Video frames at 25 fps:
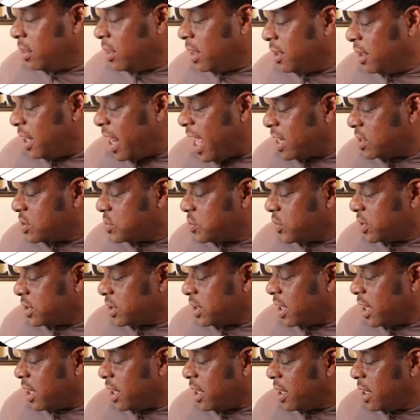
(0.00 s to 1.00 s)
The next
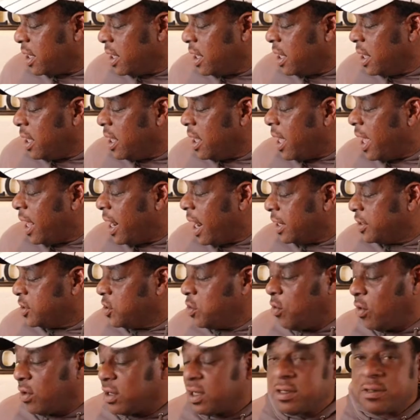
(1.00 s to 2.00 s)
one, and I
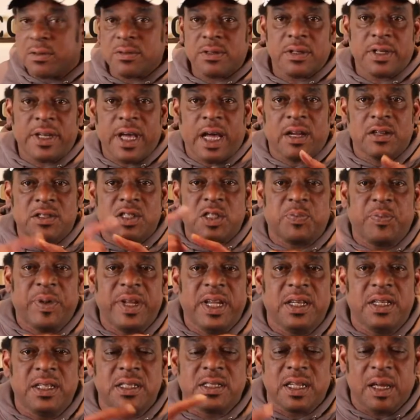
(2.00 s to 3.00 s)
do want to kind of
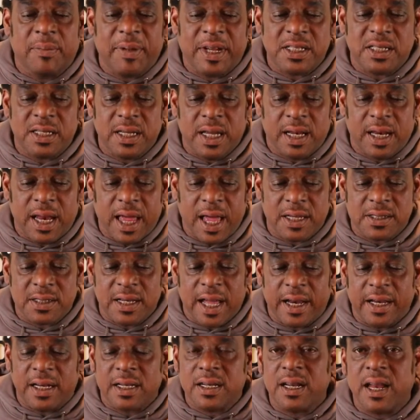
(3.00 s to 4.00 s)
speed this up. I said last
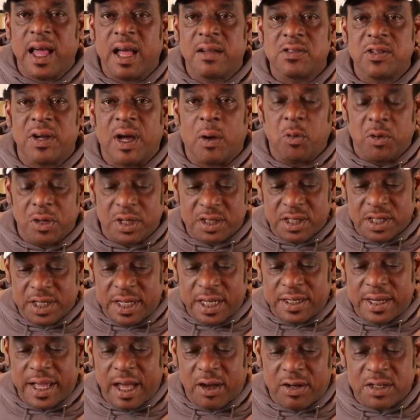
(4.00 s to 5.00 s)
night in the live stream, I want to
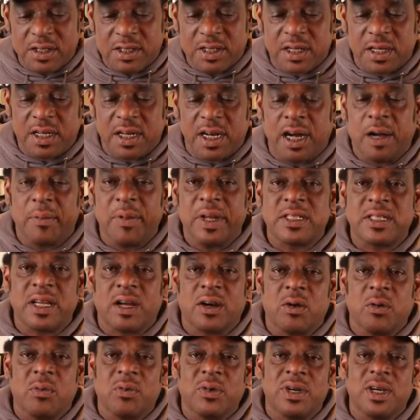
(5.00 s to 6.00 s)
get down into the comments.
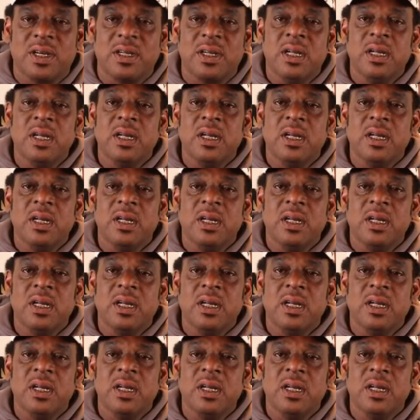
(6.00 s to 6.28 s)
I don't want to.